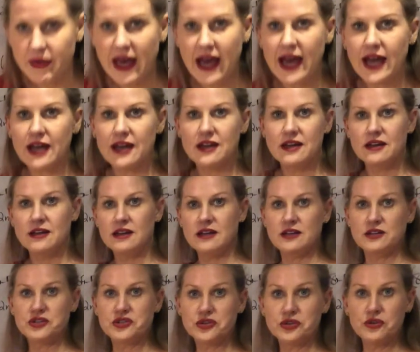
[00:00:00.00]
back
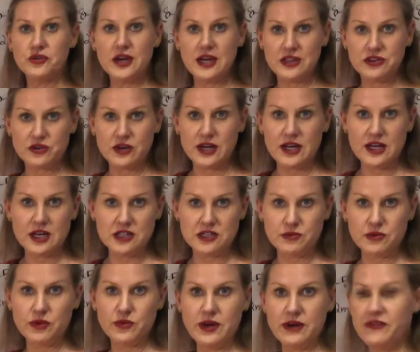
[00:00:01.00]
in true 8th grade
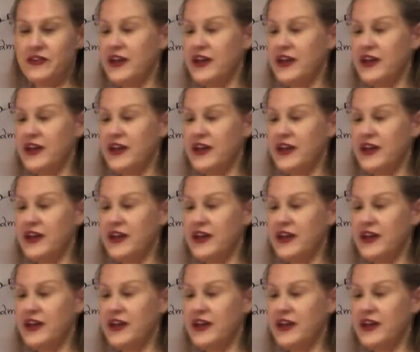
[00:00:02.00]
Algebra 1